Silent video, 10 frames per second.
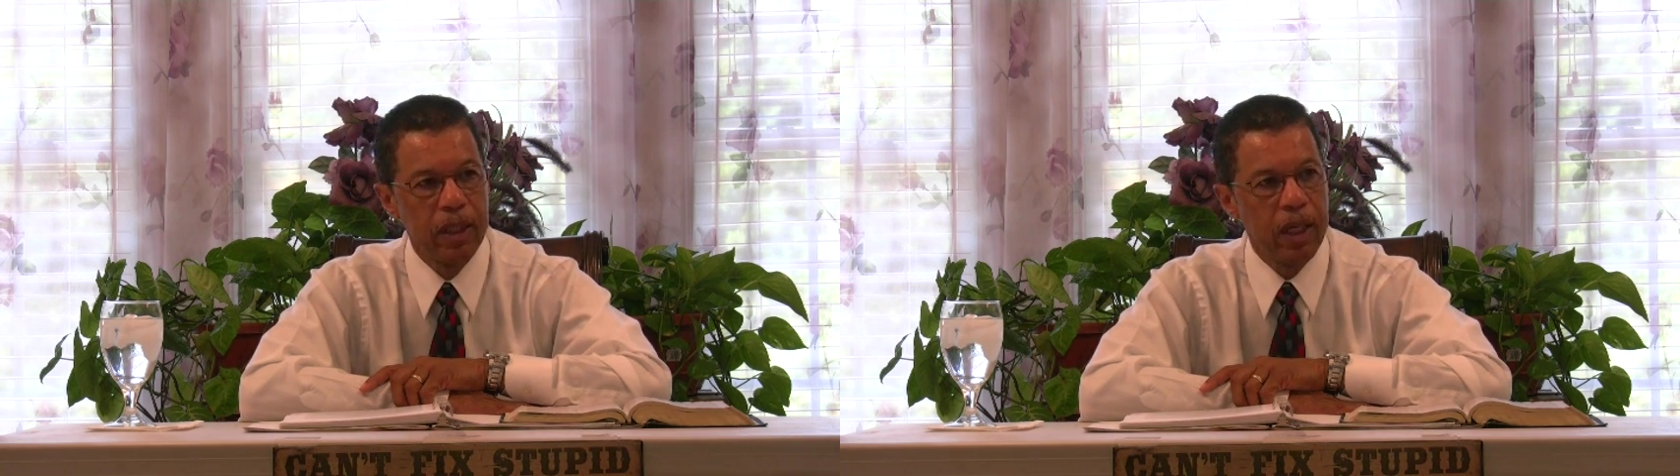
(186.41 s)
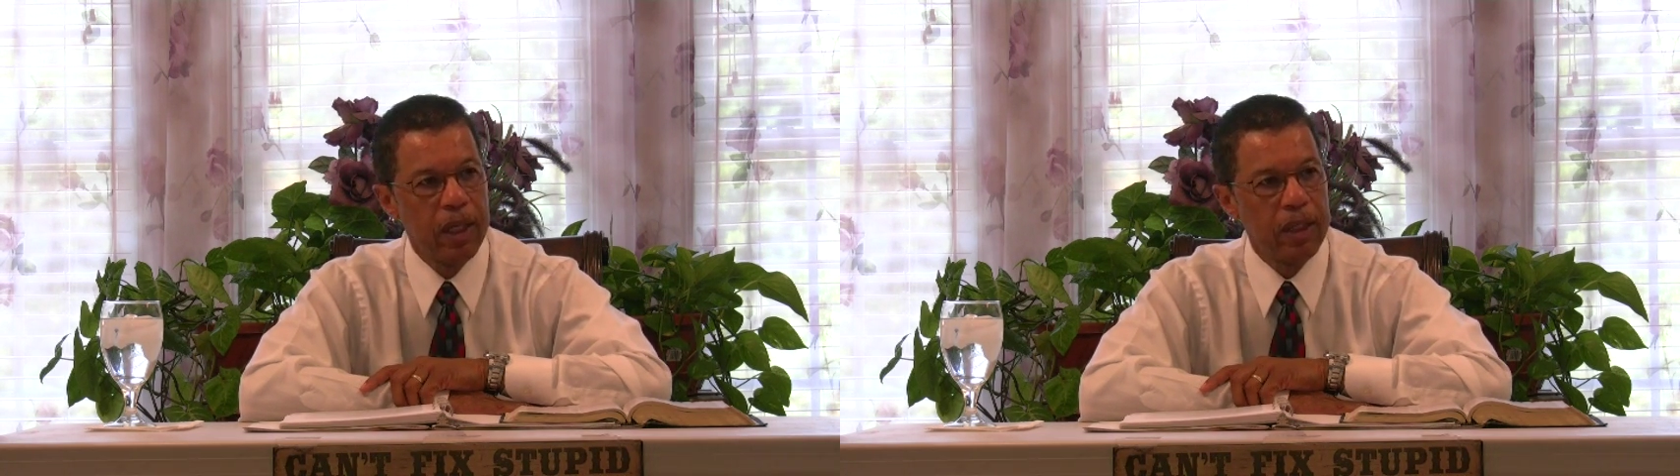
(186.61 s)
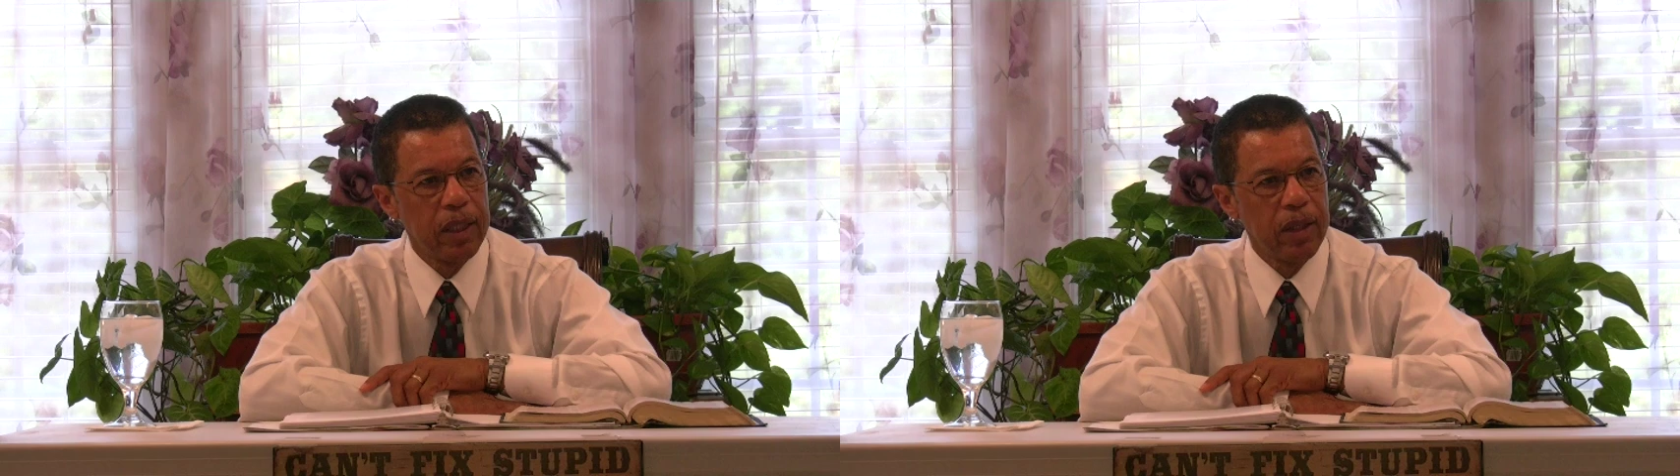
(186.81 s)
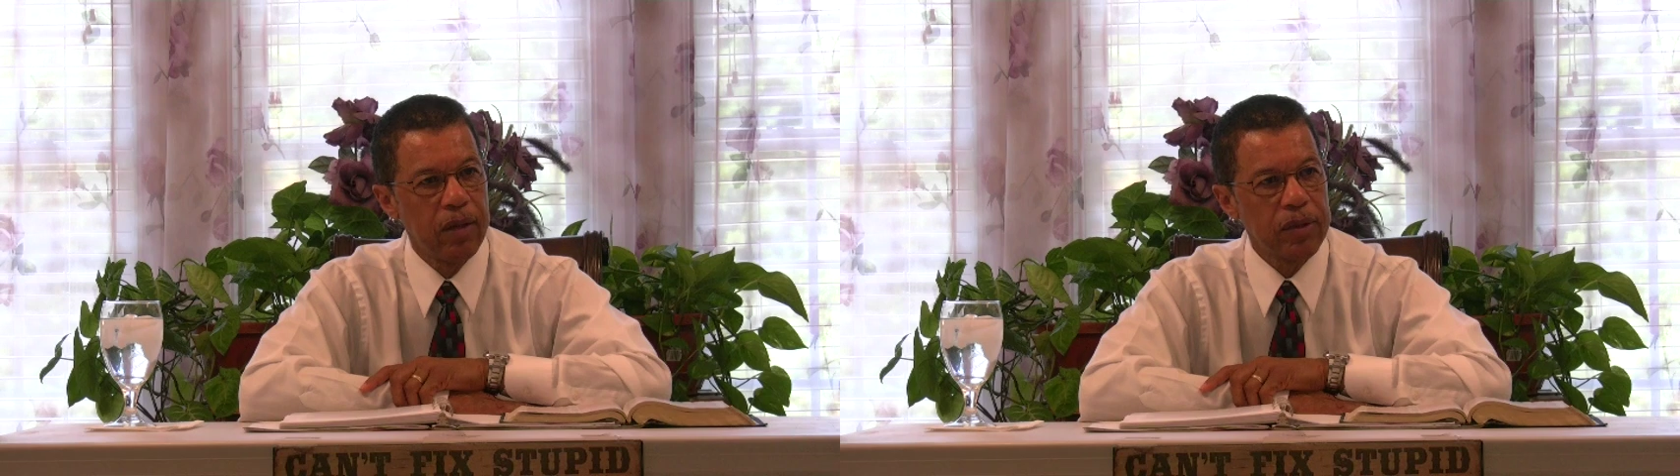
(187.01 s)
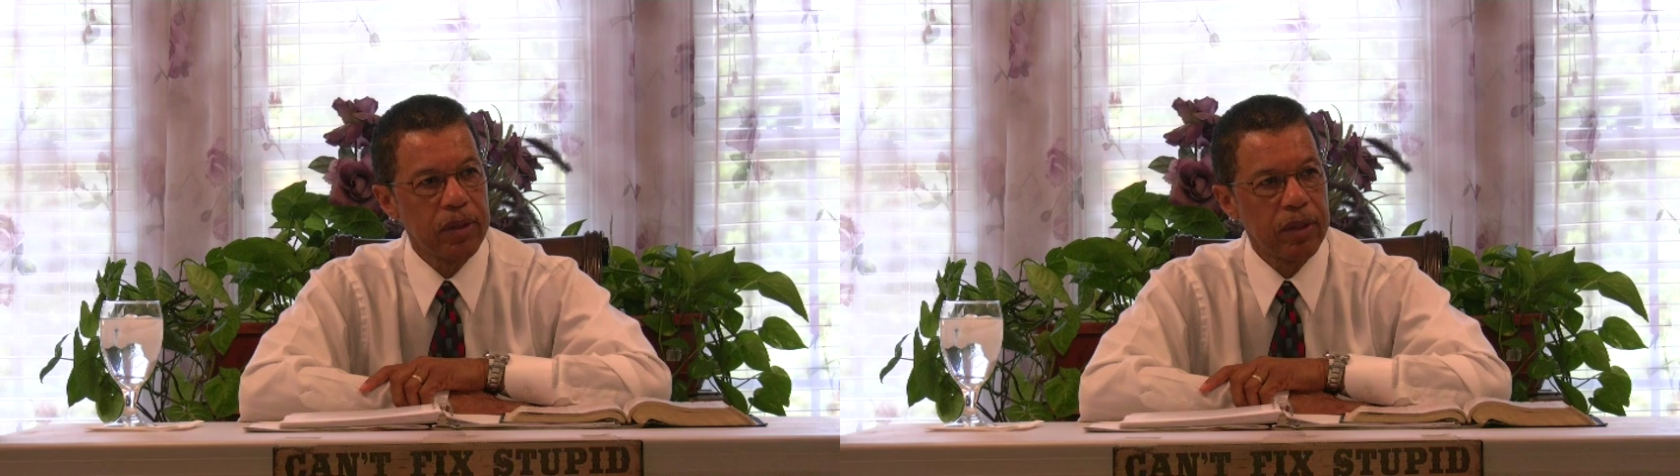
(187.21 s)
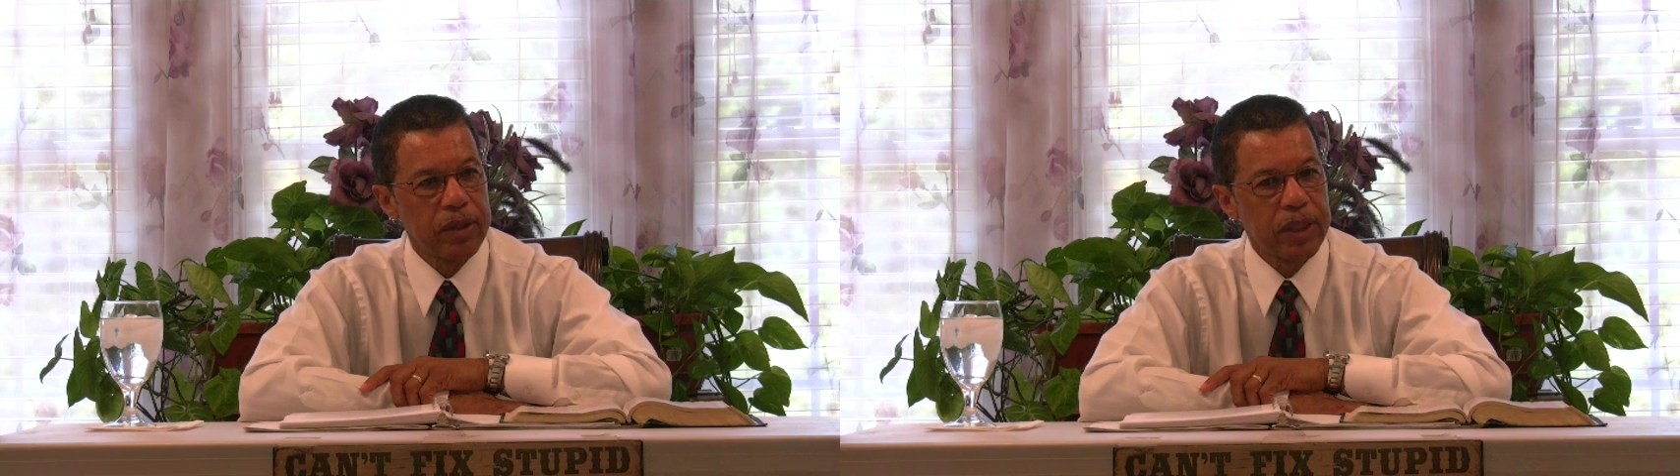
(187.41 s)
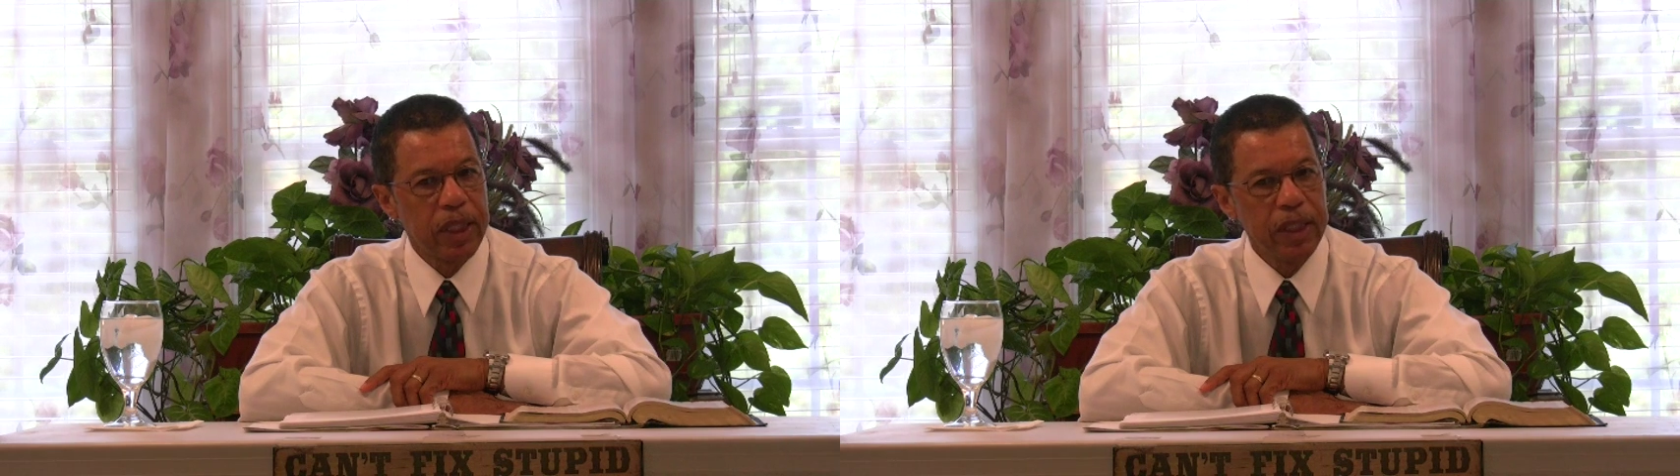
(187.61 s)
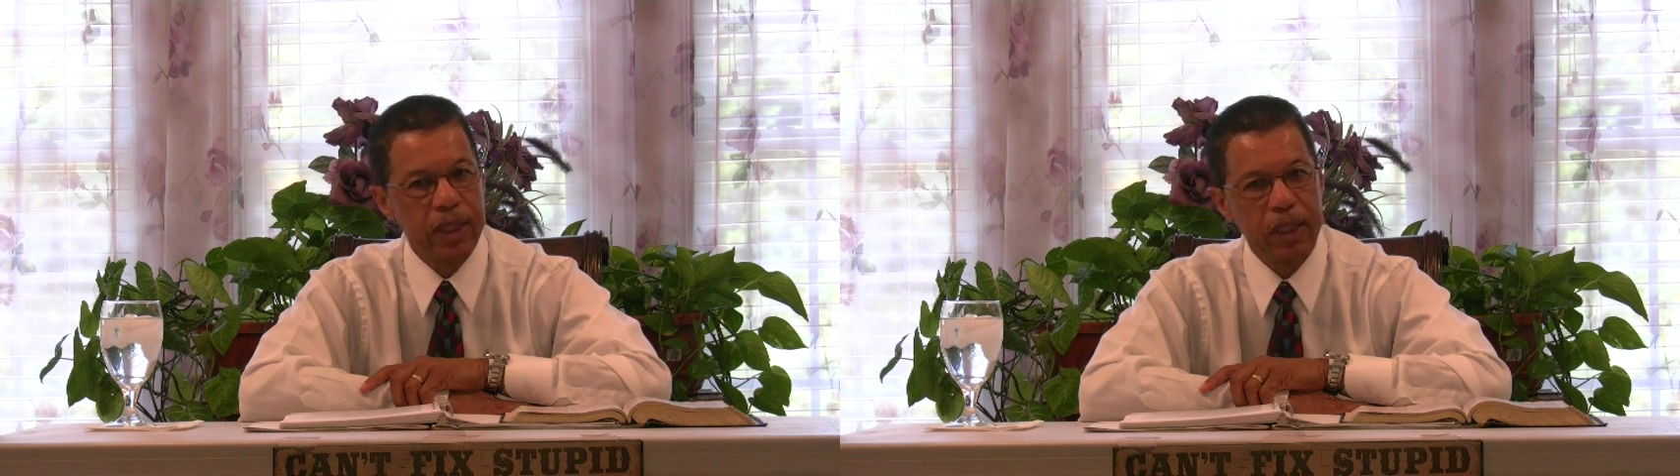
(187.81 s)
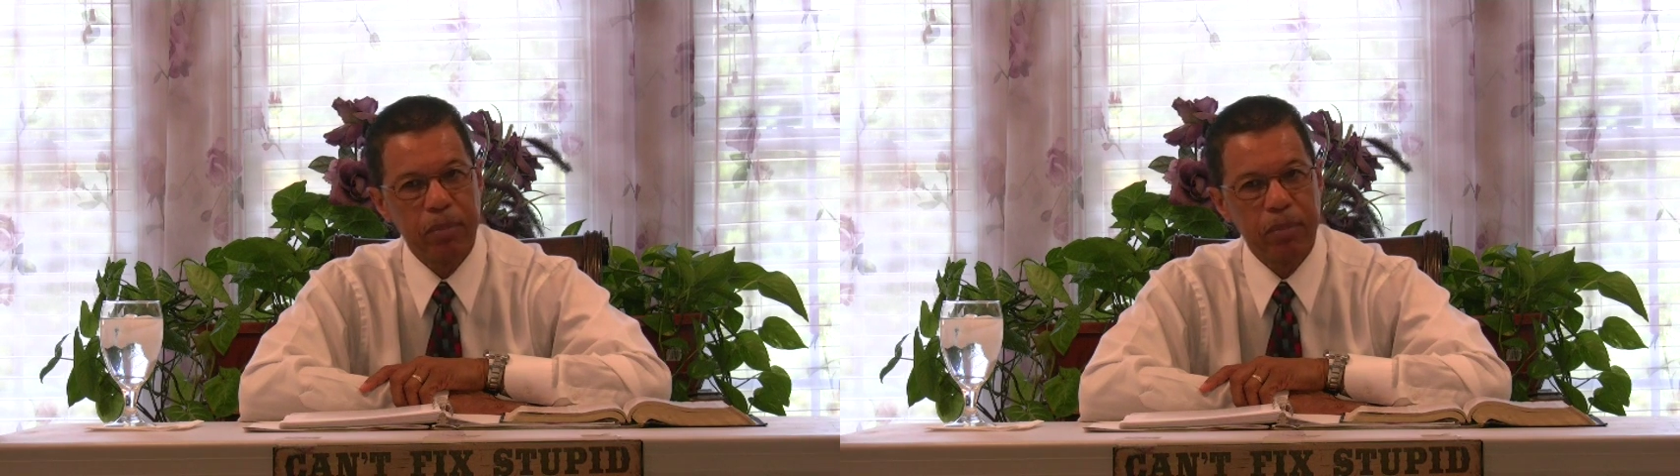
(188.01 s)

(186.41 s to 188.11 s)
And then also there's teaching